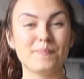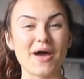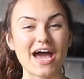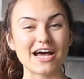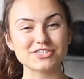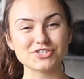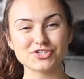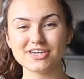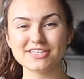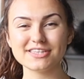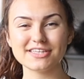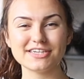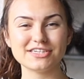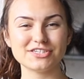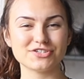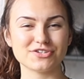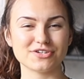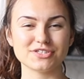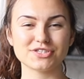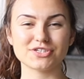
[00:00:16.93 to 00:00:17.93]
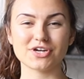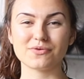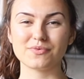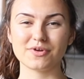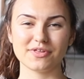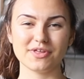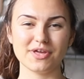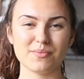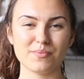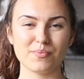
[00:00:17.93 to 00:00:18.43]
back strength and endurance are
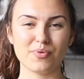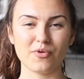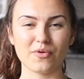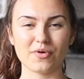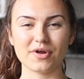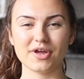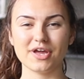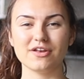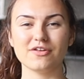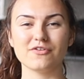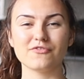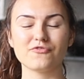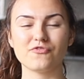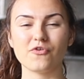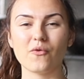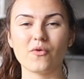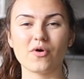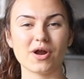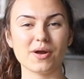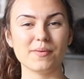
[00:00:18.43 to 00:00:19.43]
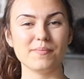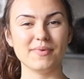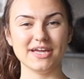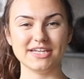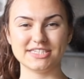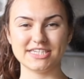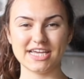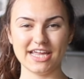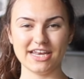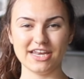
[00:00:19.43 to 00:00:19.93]
really important for
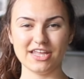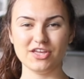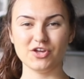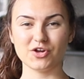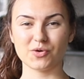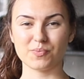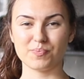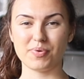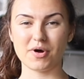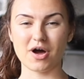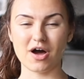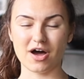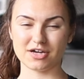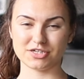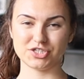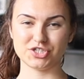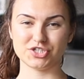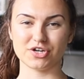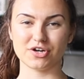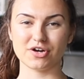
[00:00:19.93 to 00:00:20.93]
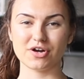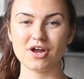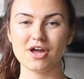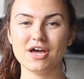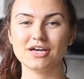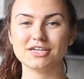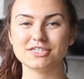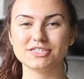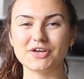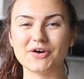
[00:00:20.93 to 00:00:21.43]
maintaining your posture.
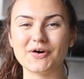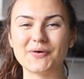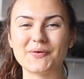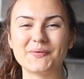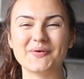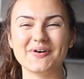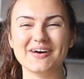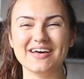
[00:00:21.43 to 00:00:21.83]
So,